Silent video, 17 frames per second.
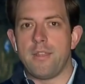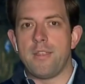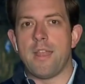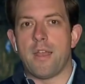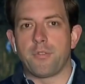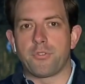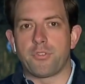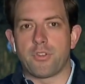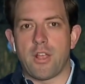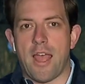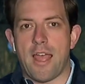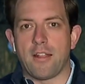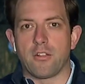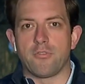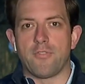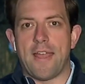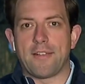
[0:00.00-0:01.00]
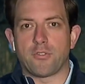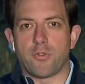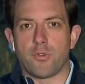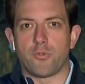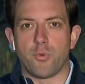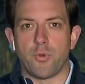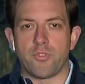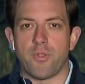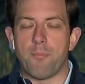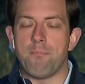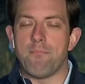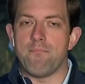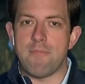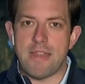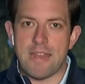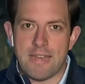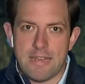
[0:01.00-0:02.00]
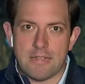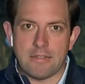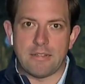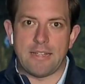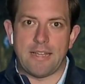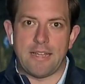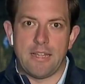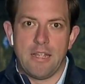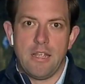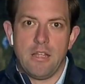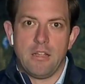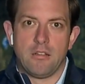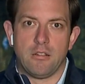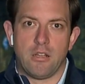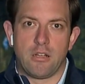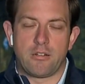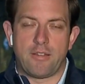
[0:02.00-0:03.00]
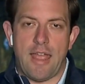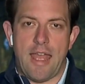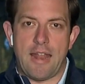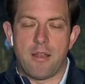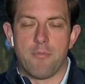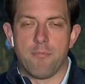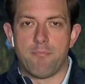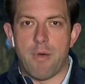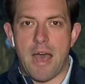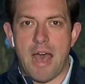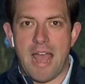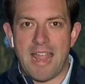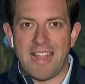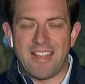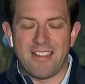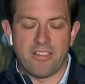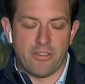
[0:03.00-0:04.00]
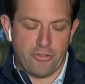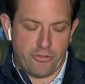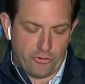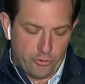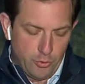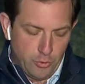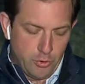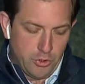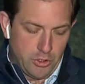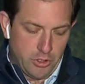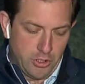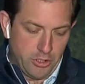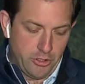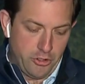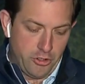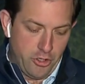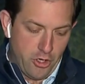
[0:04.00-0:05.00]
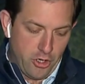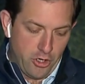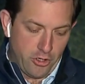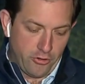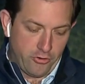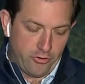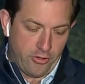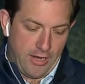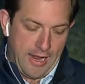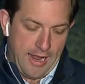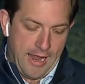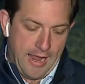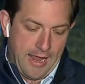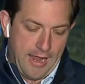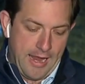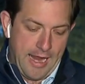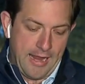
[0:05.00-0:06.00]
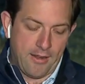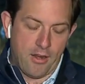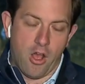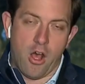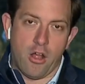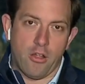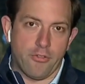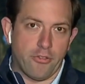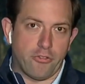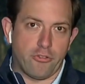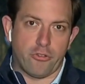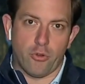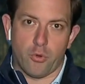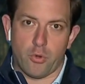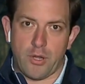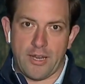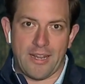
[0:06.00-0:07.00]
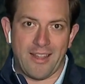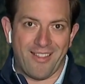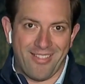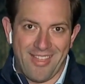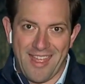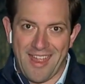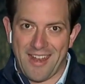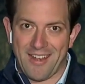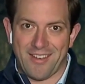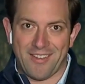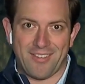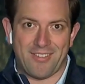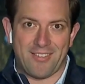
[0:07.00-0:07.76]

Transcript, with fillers: Now, Schuyler Vasquez was immediately looked at by the school nurse, and all the sorting then